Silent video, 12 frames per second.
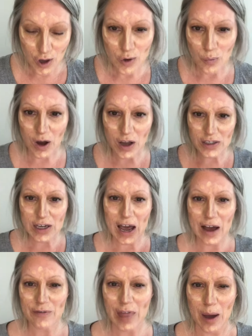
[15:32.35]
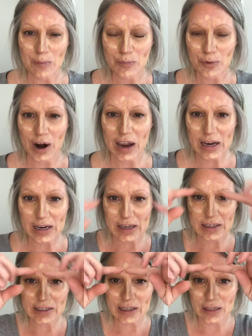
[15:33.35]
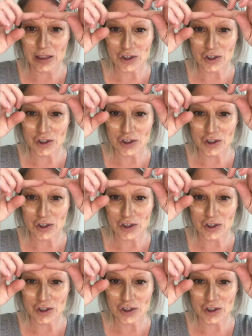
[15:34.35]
You want to have that brightness in the